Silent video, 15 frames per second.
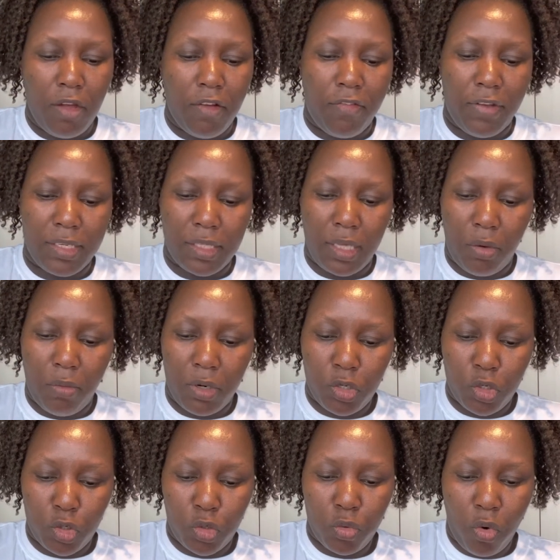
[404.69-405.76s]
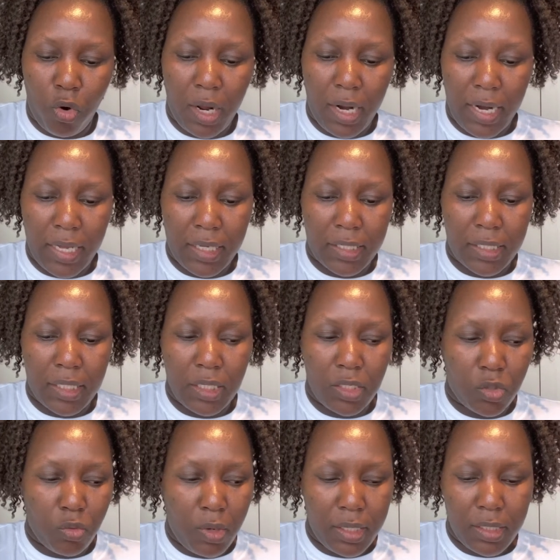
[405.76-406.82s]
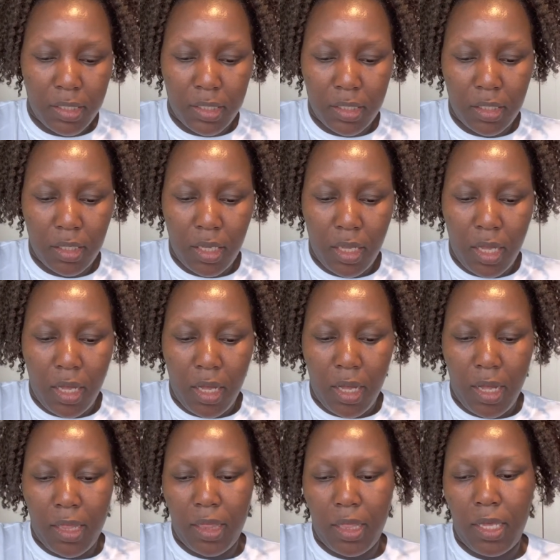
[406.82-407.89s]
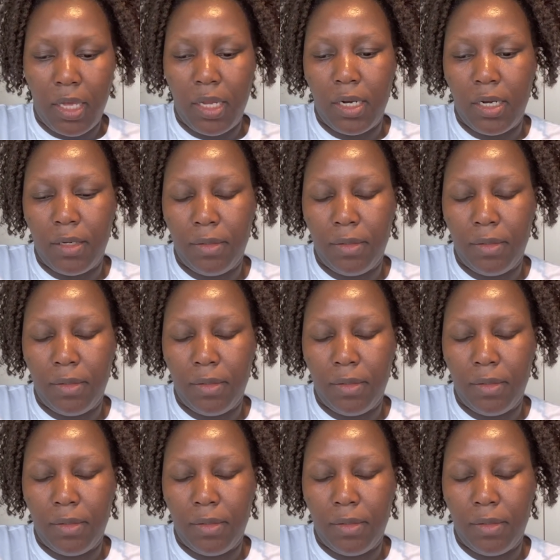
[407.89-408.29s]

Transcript: first i want to organize these ones and then